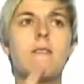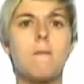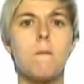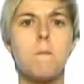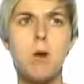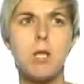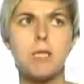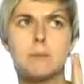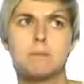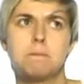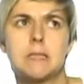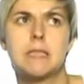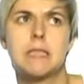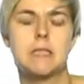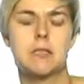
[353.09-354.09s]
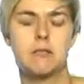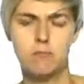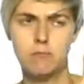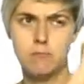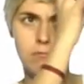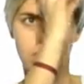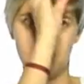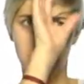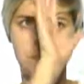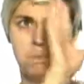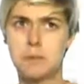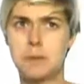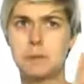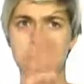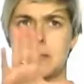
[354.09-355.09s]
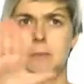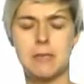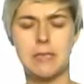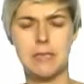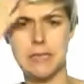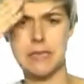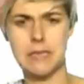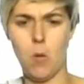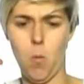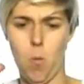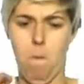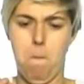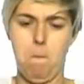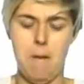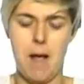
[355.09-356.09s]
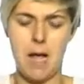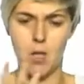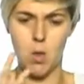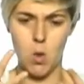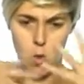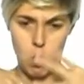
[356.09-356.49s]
firemen, hospitals, fire alerts.